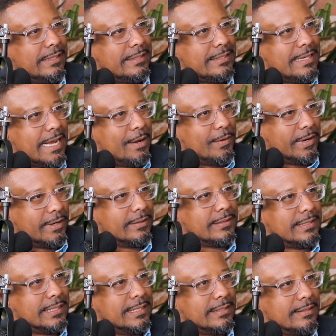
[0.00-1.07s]
That's not what
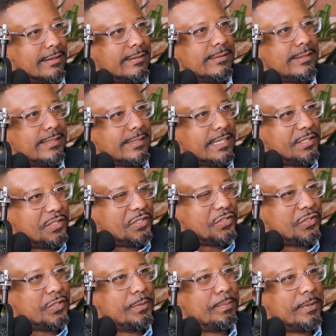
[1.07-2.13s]
arts is. Arts is a
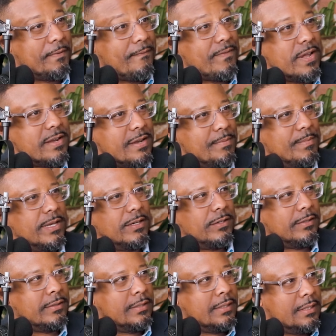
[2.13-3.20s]
super
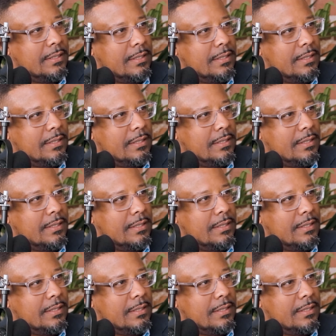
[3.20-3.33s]
fundamental